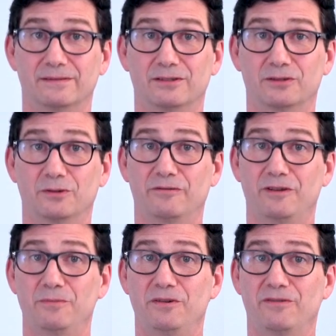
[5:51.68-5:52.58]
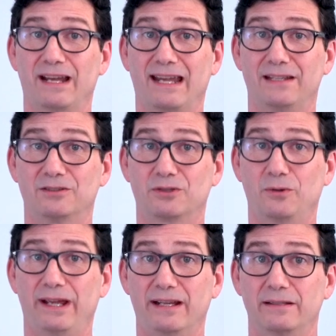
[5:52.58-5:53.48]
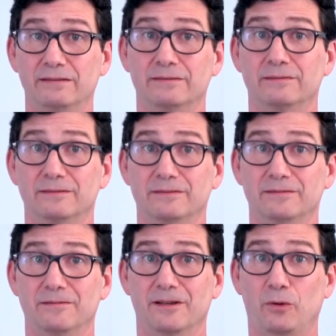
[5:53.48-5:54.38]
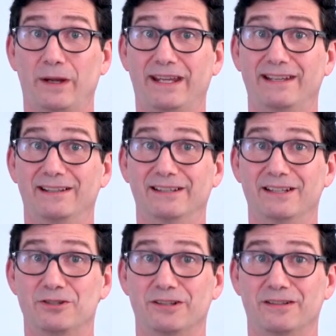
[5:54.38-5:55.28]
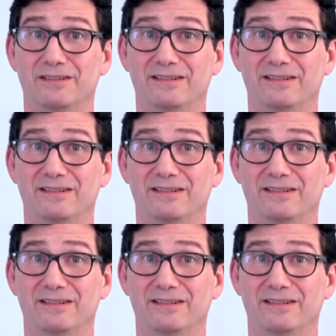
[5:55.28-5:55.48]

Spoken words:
So if we move our hands quick, quick inhalation.